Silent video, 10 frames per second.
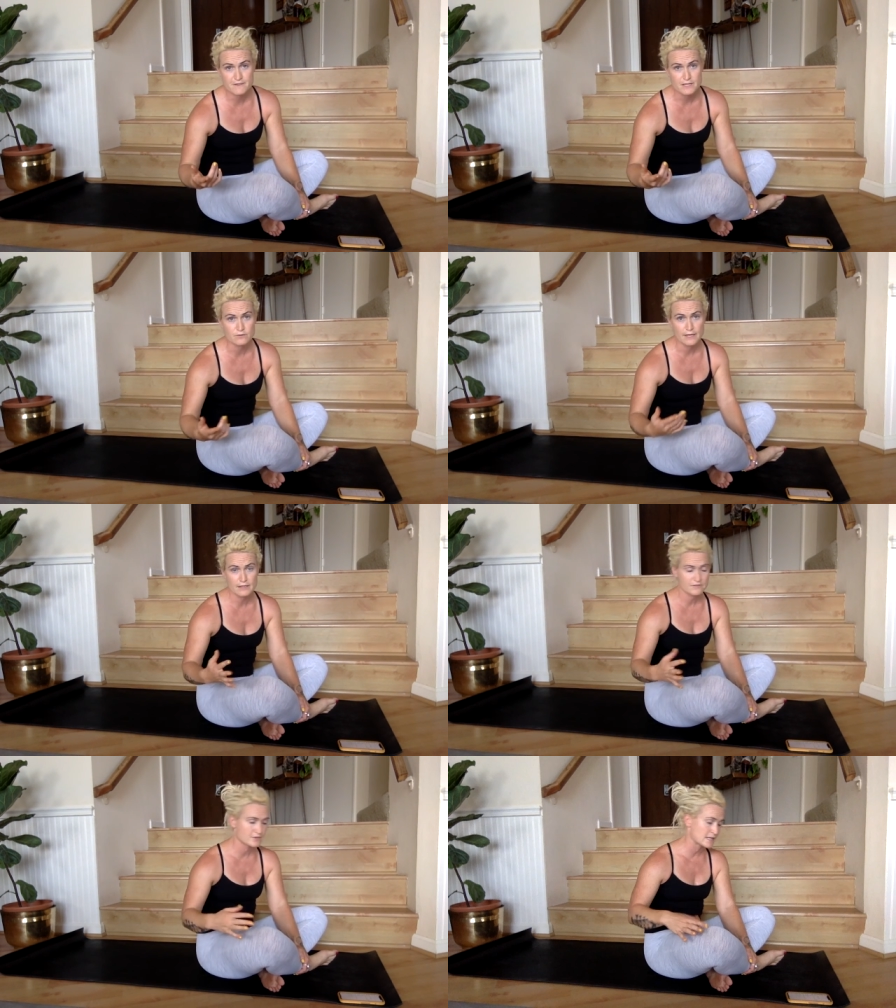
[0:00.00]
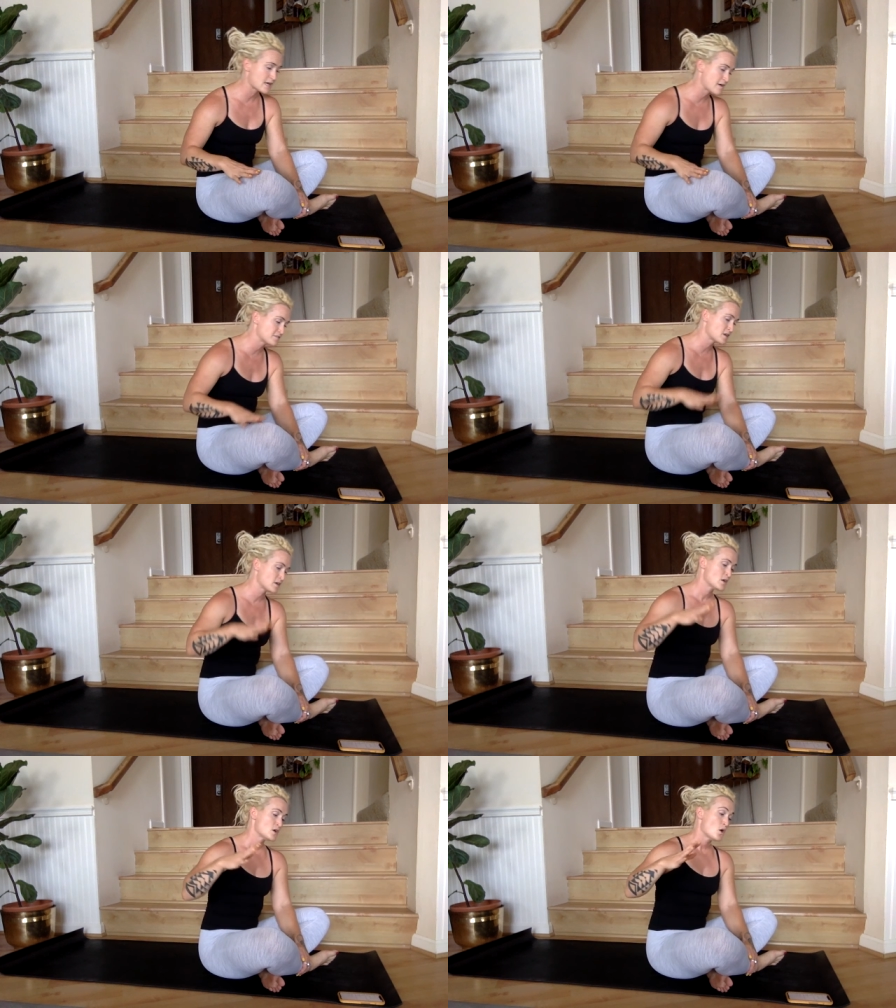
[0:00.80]
quick feet, right,
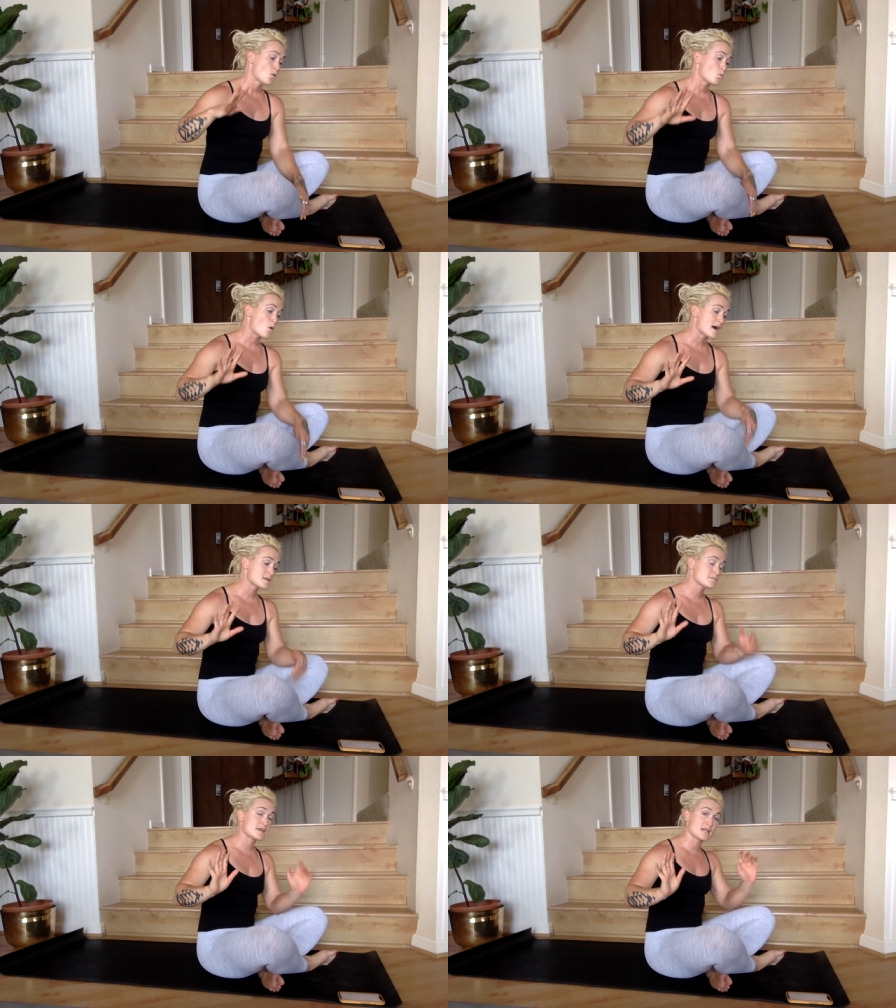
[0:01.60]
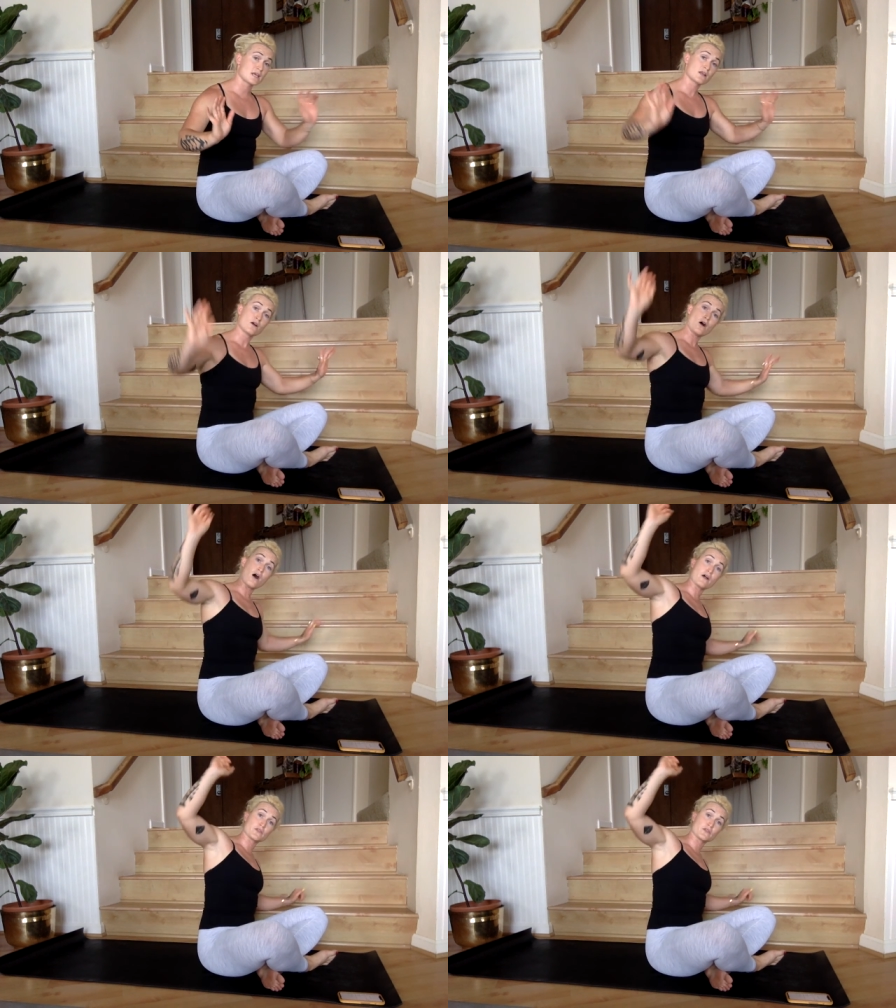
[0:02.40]
left, 1 minute